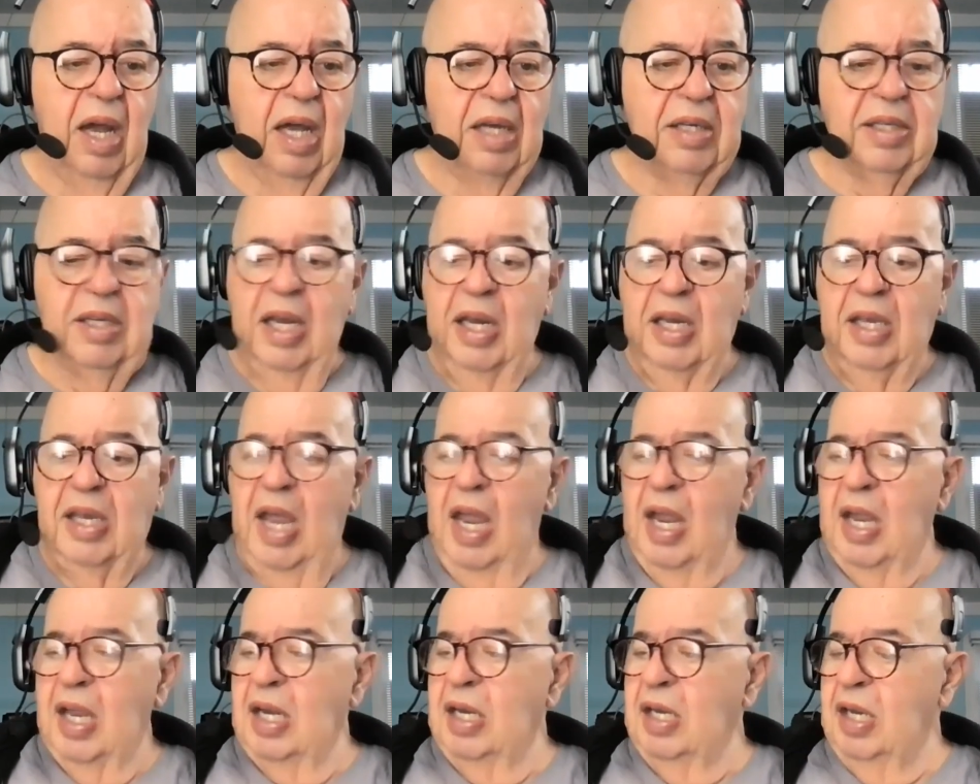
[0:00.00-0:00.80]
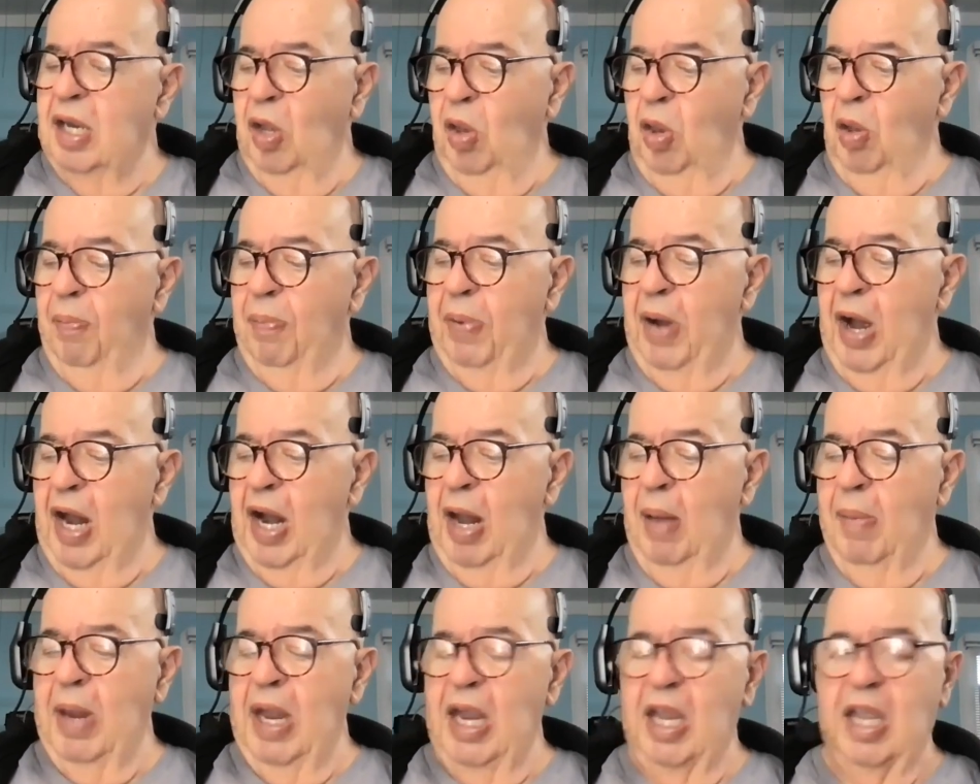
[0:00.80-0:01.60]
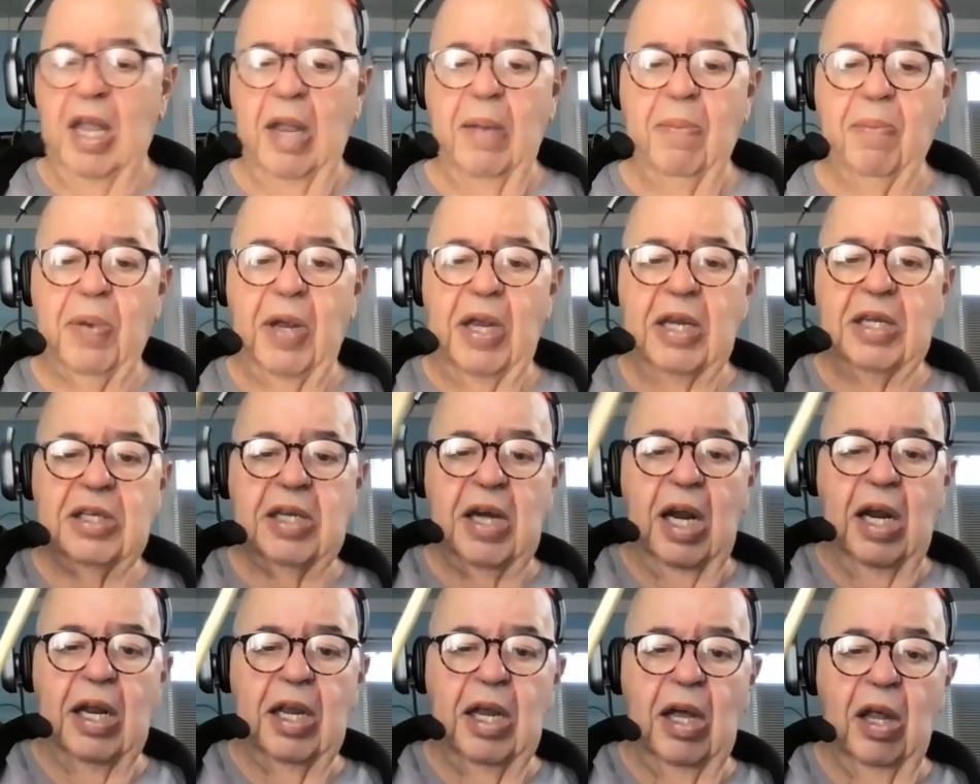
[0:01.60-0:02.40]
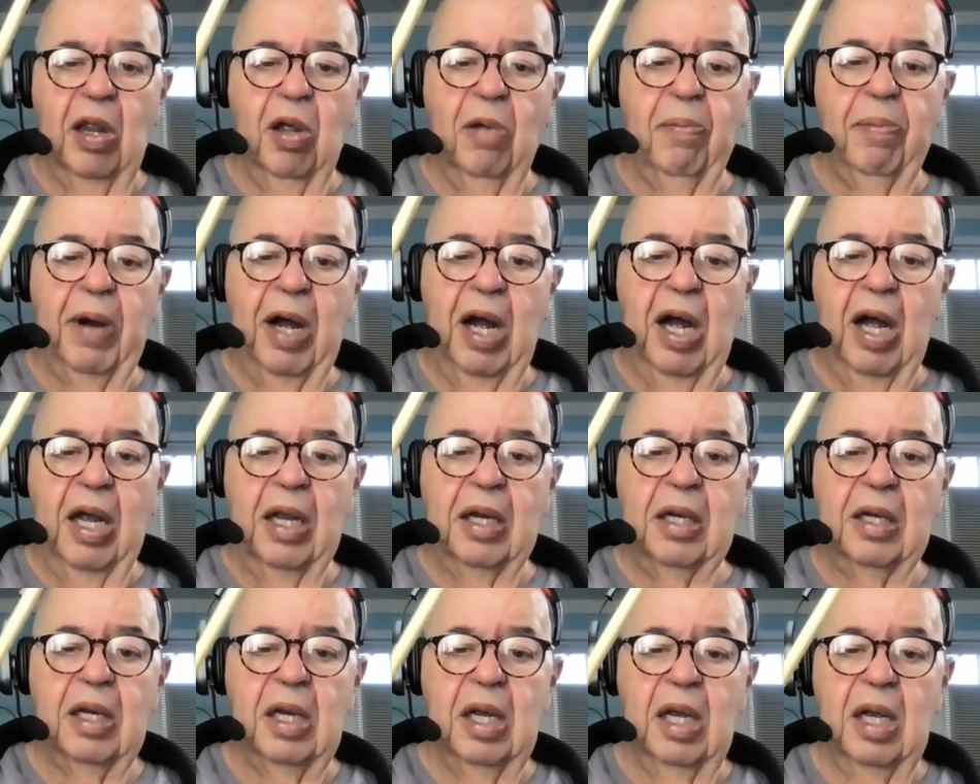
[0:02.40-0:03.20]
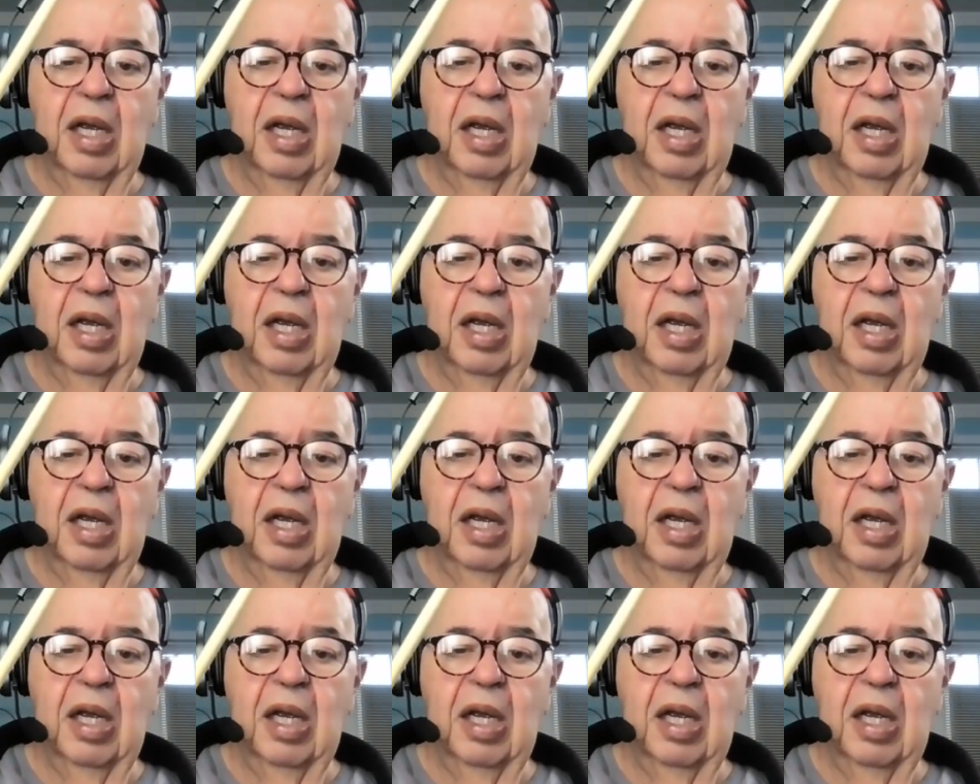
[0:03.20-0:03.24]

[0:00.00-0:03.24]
It's like taking yellow pine. I make ink pens out of yellow pine.